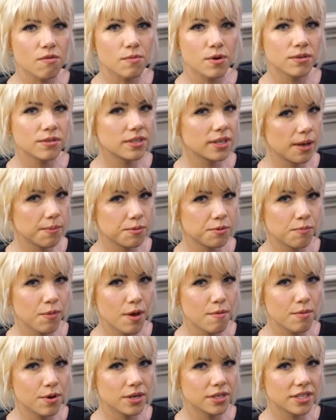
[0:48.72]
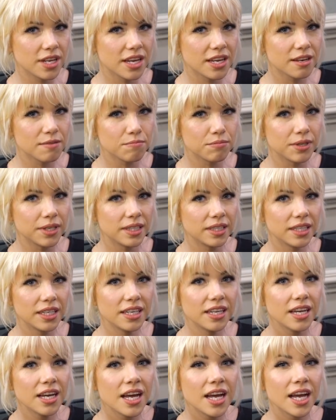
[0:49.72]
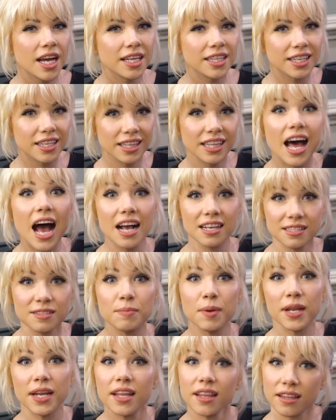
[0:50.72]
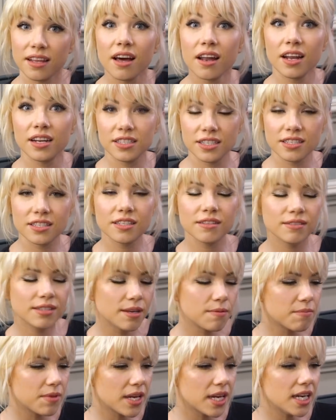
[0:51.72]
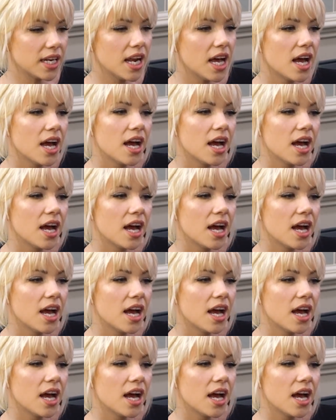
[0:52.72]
almost skipped my birthday completely and then last minute thought I should do something.